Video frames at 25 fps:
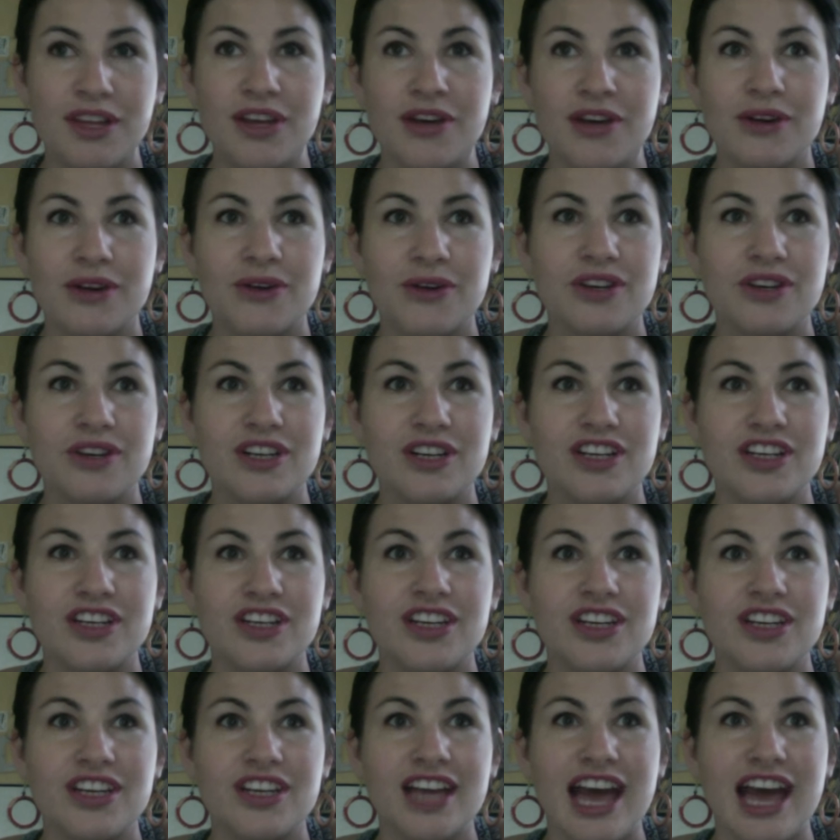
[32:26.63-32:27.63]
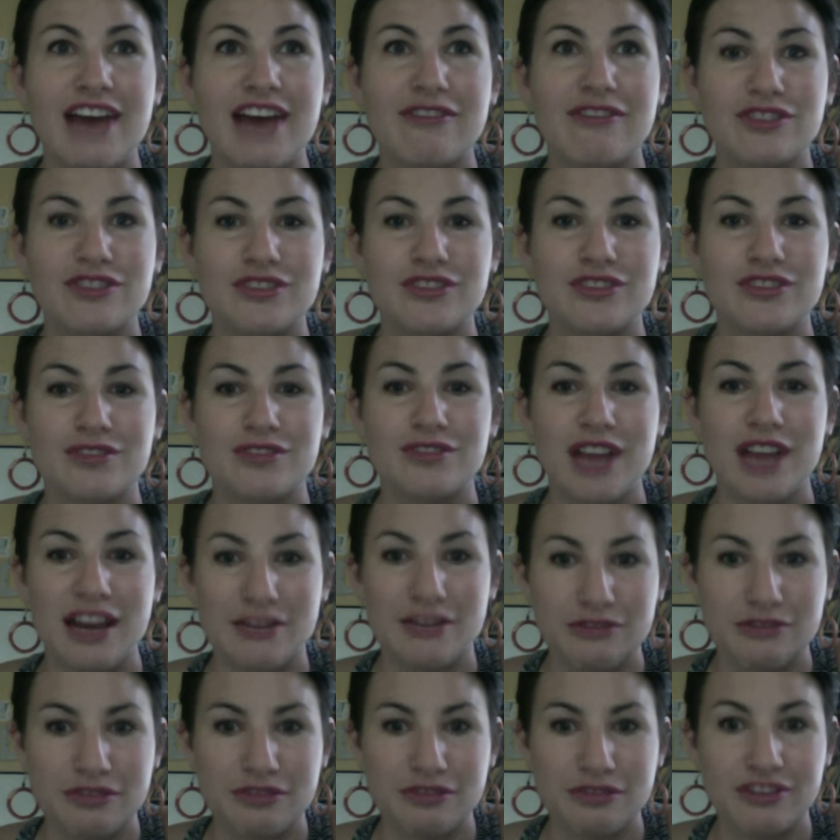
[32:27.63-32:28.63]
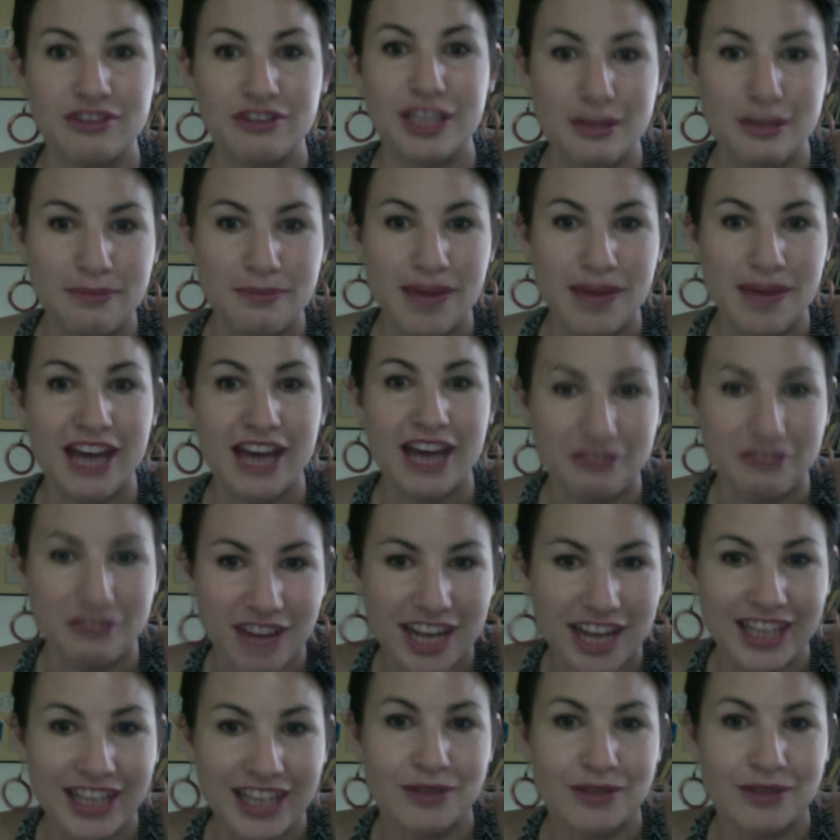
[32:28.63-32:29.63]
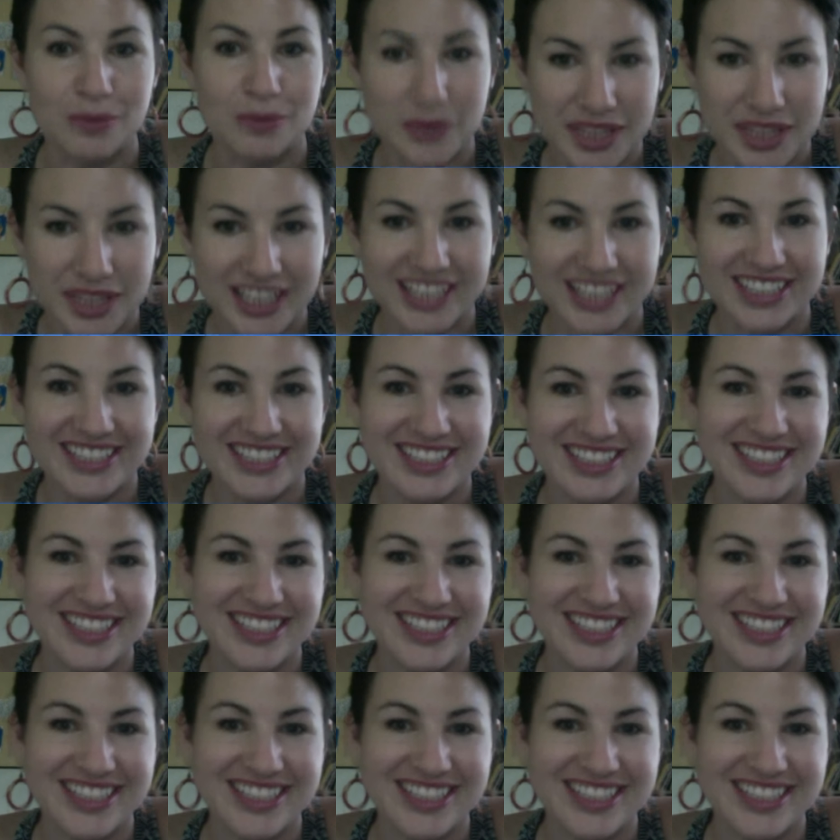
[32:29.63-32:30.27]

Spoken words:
or have really bad writing weeks.